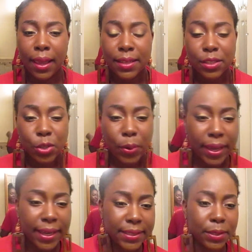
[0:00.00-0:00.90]
And so I
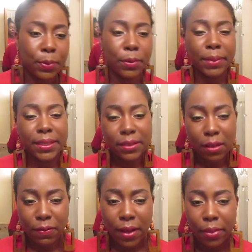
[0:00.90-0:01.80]
had to put
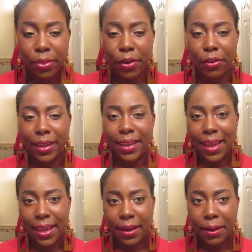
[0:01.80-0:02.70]
myself out there
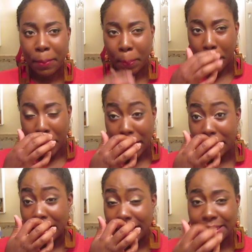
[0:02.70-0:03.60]
again,
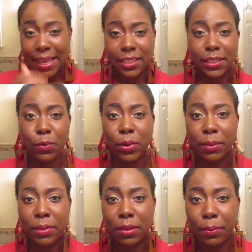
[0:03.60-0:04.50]
and that's actually what
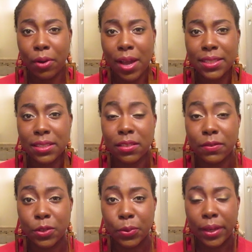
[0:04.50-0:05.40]
I'm in the process
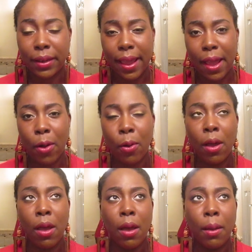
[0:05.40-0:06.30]
of doing now.
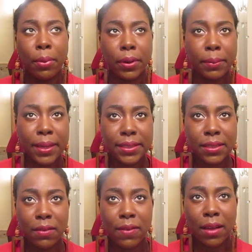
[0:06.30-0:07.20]
putting
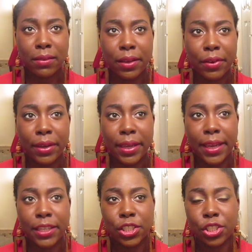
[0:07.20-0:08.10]
myself out there
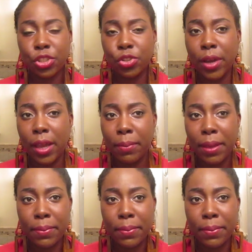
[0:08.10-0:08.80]
again, just trying my